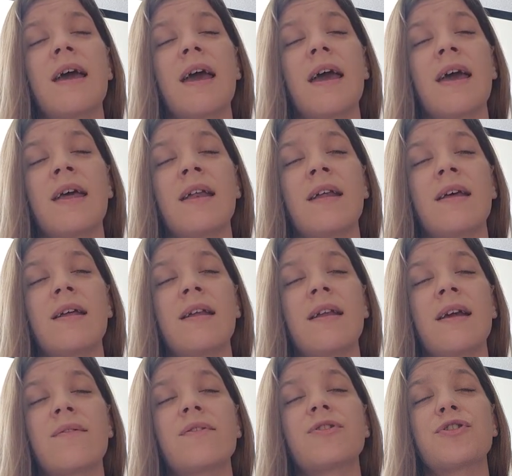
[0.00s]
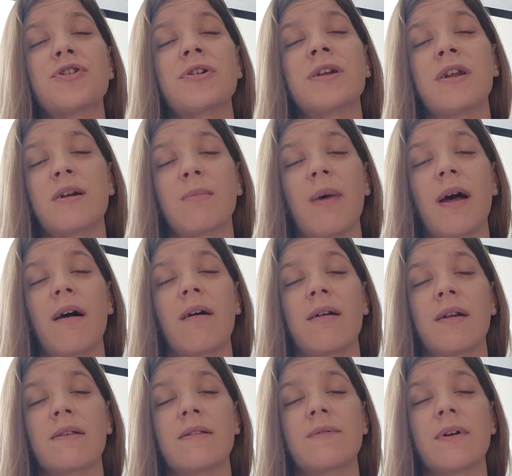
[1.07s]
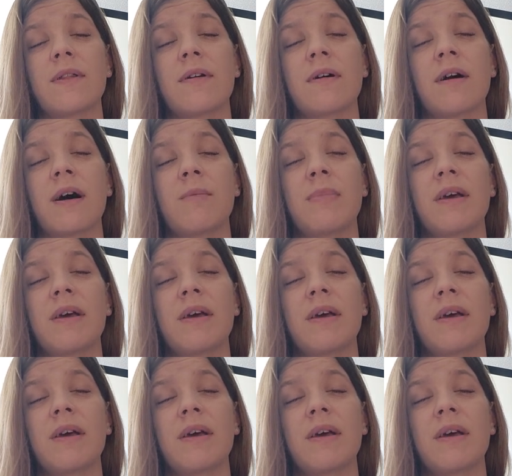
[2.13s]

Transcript: and never turning your back on us, Father God,